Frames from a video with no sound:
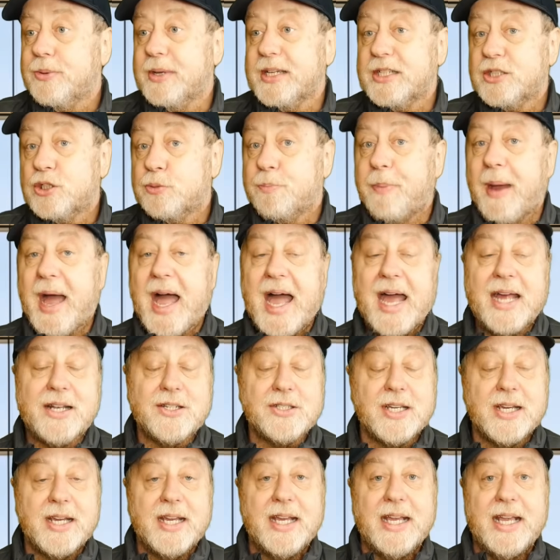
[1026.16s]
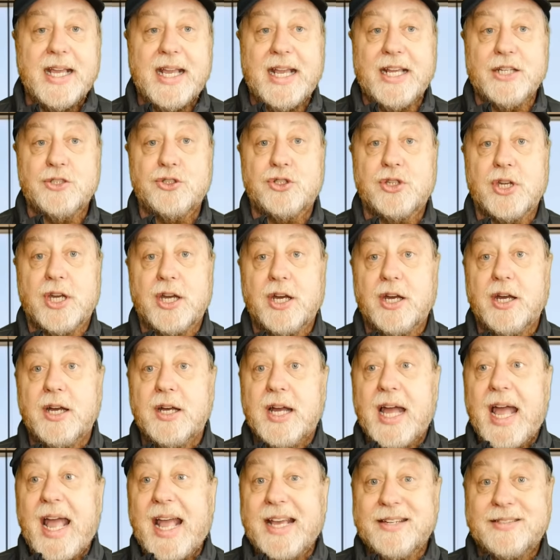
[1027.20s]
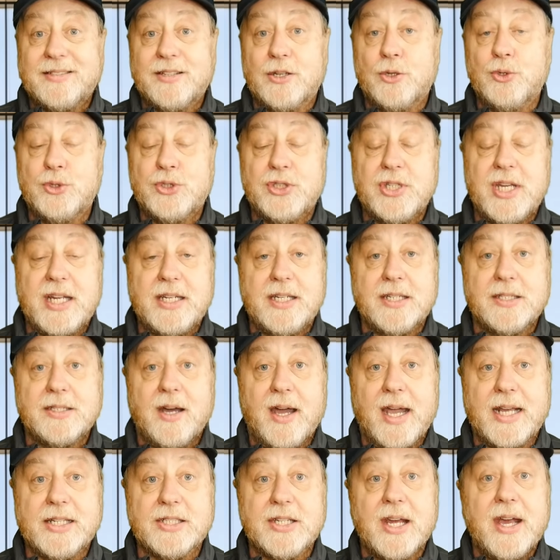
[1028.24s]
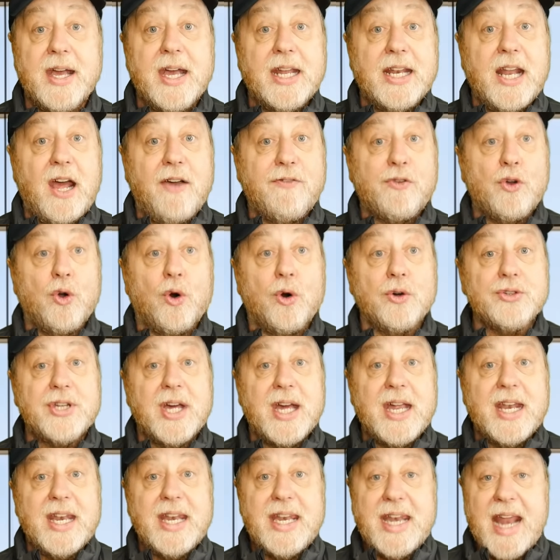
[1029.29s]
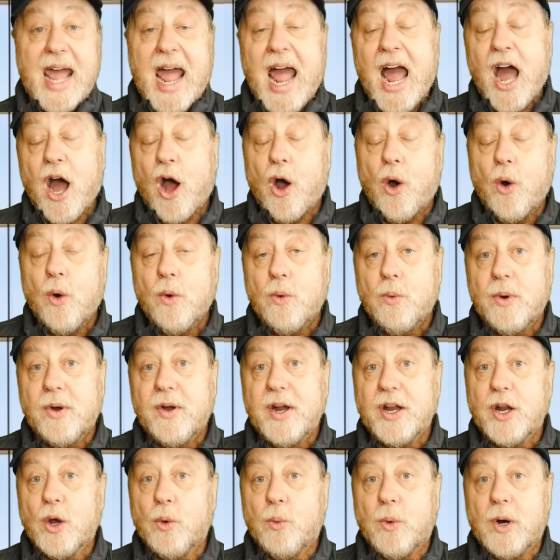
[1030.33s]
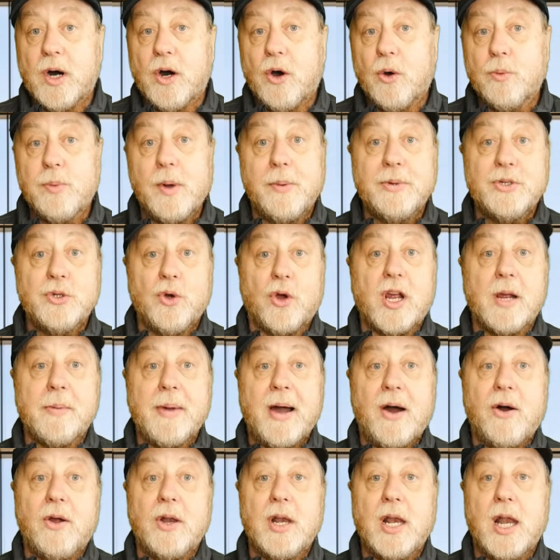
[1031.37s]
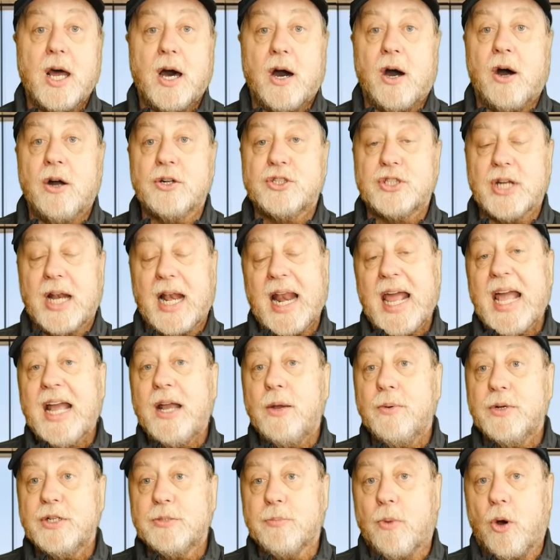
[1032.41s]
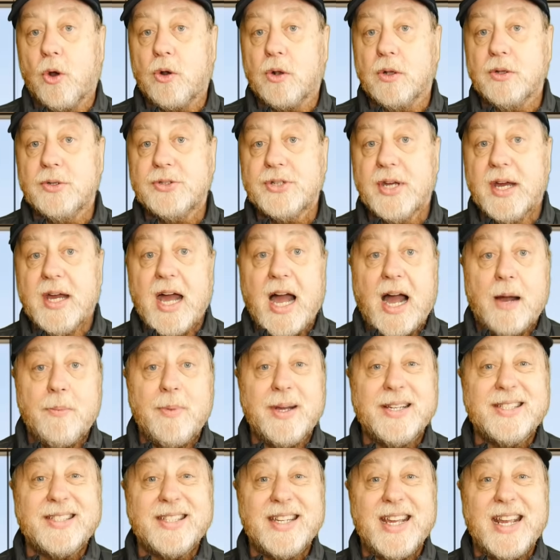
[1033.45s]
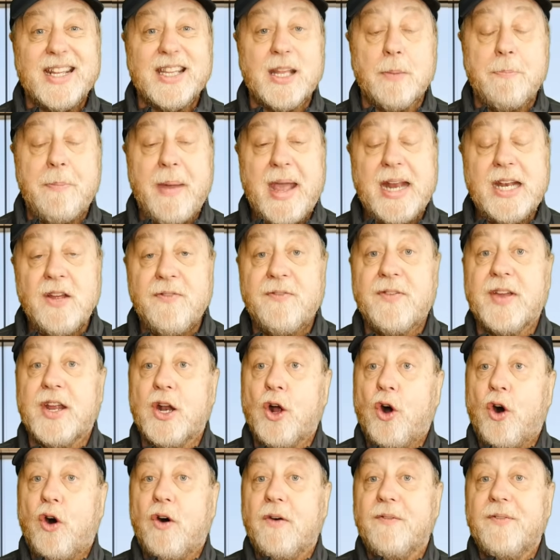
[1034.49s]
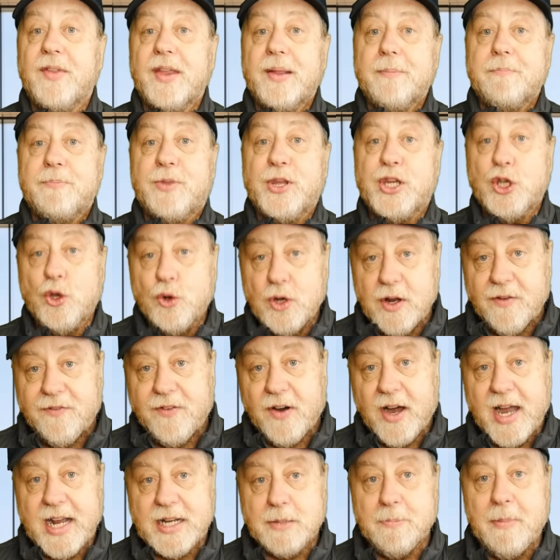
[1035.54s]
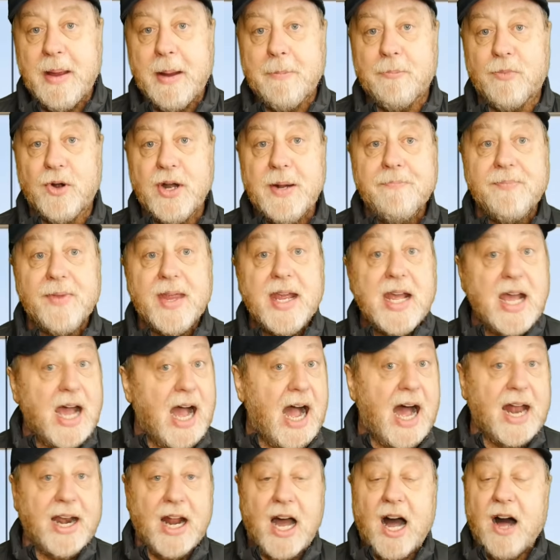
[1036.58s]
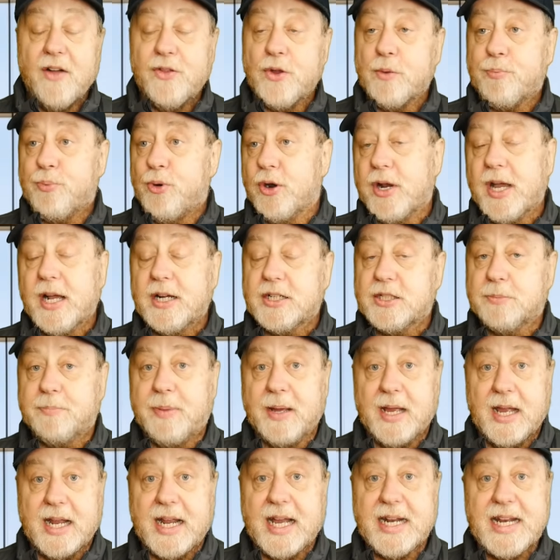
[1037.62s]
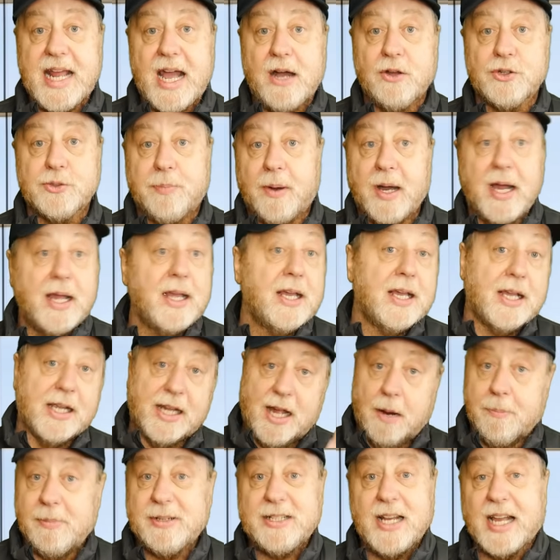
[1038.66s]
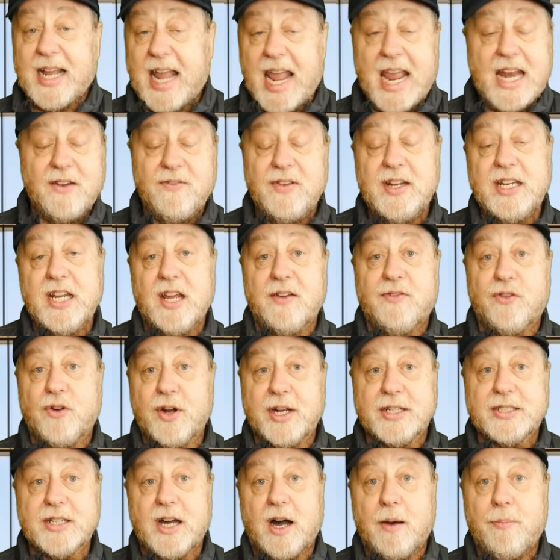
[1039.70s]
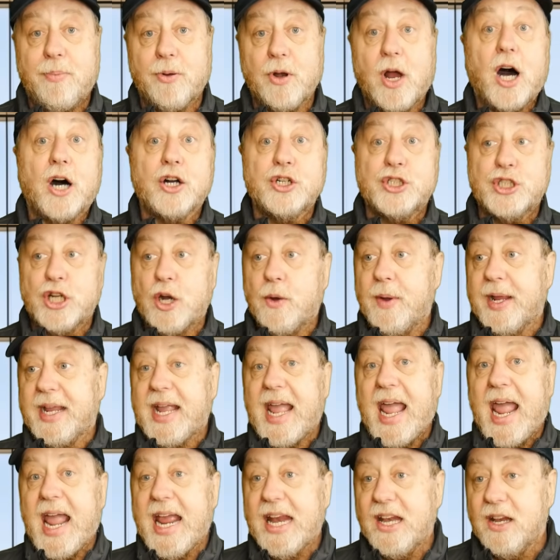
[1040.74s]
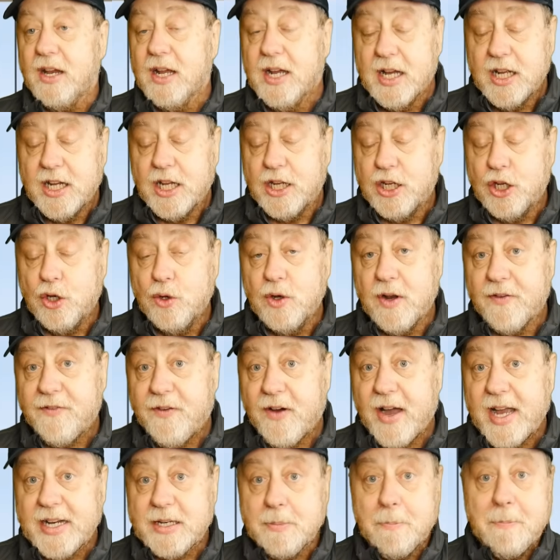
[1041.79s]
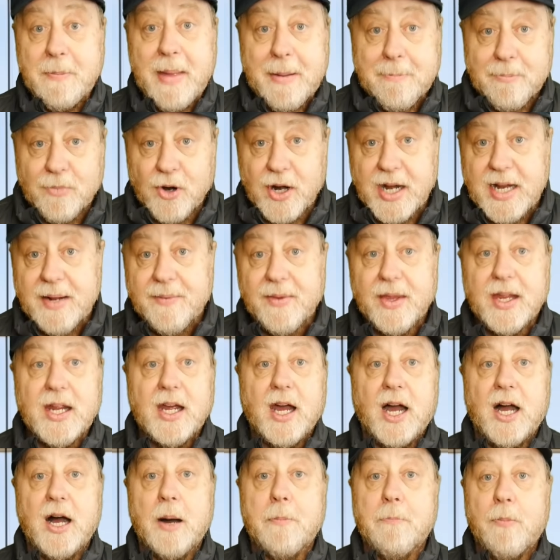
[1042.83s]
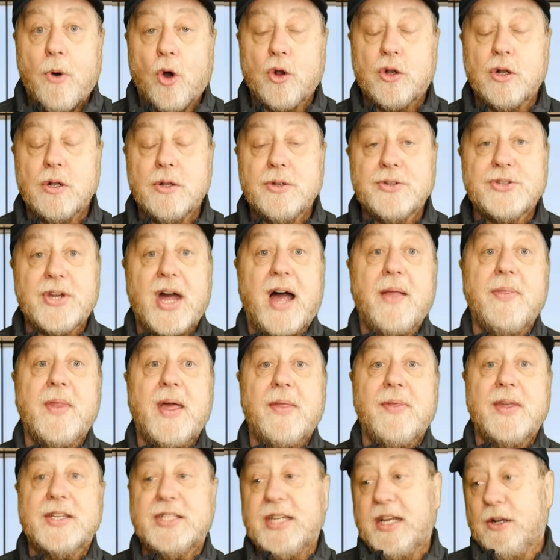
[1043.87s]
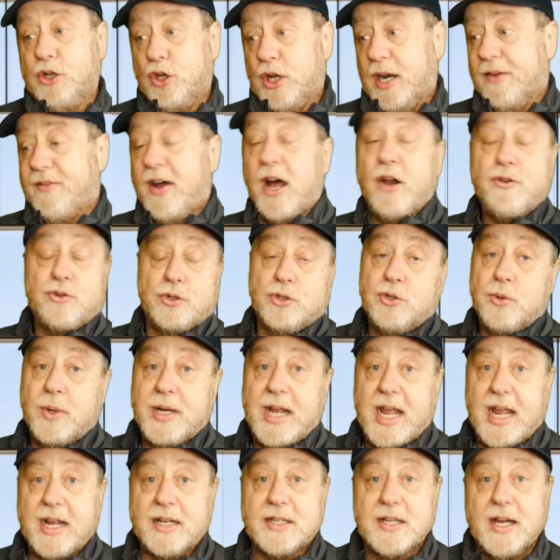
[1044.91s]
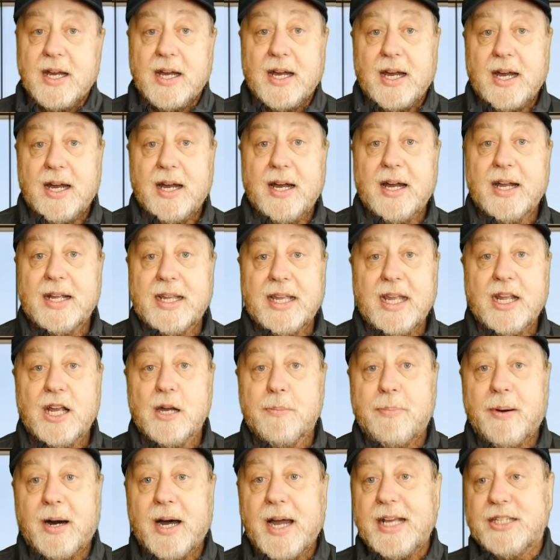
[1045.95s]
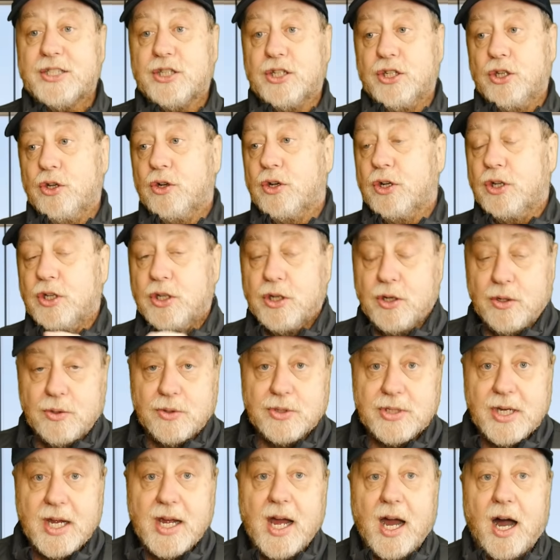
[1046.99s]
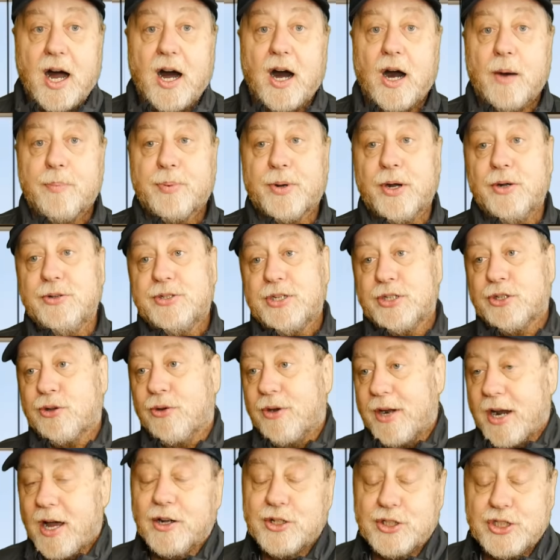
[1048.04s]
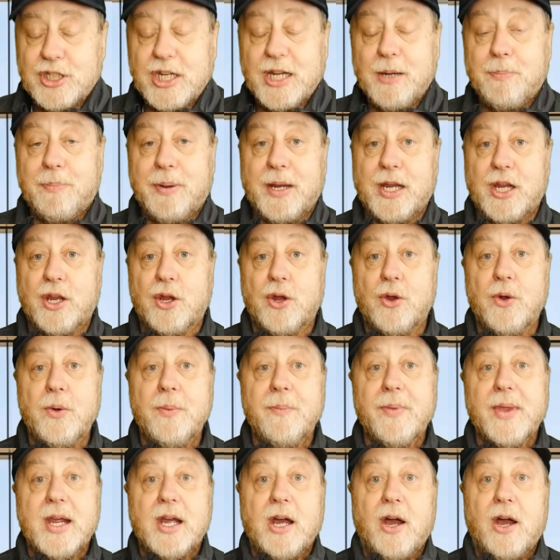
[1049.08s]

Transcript: to expand its SoC designs. Now, of course, now we're in a world where we're talking about large language models, and we're seeing the benefit of the unified memory, and other products being announced by companies like Nvidia, for example, are showing in unified memory models, and then they're saying you can have 128 gigabytes and you can use our processor and our GPU.